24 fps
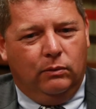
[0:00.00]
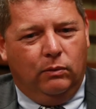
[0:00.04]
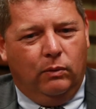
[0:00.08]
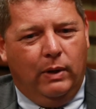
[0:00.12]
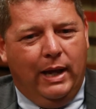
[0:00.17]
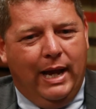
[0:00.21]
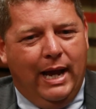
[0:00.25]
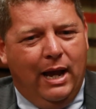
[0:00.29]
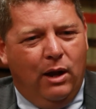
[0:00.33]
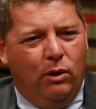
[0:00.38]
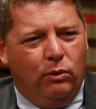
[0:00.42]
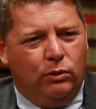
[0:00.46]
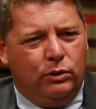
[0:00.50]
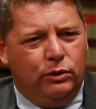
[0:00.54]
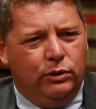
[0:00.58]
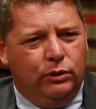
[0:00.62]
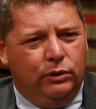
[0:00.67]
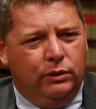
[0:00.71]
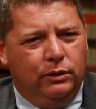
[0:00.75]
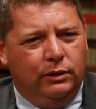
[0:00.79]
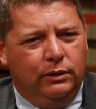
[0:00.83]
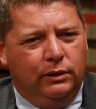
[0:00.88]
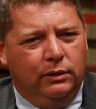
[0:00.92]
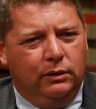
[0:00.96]
how
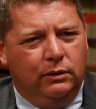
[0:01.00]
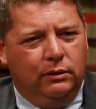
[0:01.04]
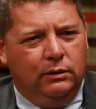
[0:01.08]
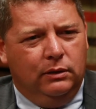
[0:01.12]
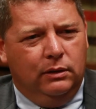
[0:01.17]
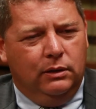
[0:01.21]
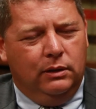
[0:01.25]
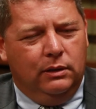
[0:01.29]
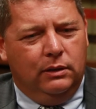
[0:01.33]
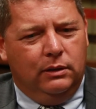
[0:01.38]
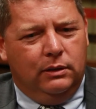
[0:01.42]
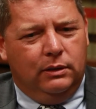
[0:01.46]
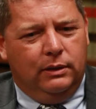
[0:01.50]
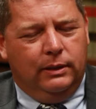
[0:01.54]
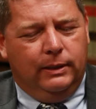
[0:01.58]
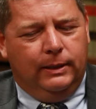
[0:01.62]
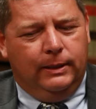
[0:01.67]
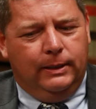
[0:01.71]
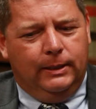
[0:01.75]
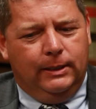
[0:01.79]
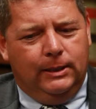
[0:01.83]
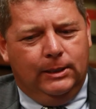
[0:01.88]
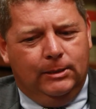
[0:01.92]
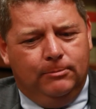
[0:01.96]
could
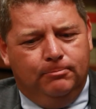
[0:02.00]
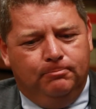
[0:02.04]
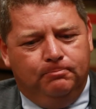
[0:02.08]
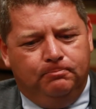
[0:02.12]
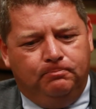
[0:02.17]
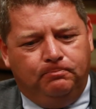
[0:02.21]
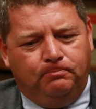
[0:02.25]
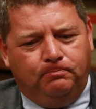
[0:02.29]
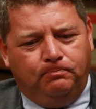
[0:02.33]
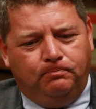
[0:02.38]
um,